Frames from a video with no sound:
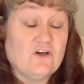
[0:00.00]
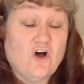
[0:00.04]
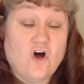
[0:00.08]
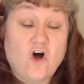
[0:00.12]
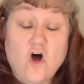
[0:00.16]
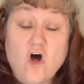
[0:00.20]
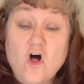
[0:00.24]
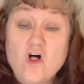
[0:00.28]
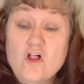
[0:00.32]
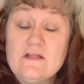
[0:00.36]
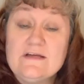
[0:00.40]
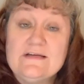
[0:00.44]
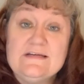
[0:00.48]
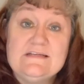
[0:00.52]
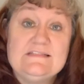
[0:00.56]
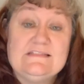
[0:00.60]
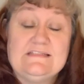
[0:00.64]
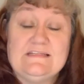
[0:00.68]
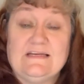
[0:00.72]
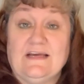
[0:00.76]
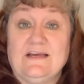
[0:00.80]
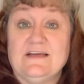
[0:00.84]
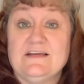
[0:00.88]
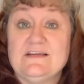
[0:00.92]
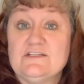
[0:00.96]
all it
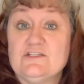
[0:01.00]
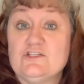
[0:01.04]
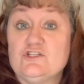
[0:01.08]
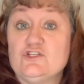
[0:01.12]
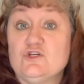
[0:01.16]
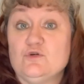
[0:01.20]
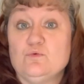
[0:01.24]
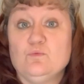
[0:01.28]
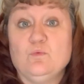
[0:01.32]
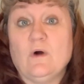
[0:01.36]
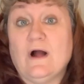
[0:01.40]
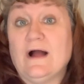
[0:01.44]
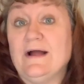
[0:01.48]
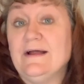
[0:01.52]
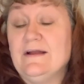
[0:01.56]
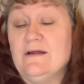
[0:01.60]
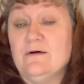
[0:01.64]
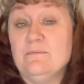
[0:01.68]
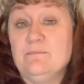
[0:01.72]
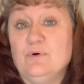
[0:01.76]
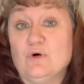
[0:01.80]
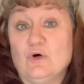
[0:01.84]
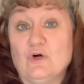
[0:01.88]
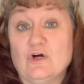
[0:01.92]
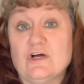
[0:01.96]
takes to write a
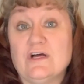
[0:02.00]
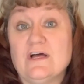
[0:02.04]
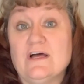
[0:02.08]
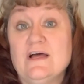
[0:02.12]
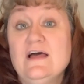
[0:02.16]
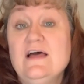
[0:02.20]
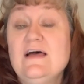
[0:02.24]
book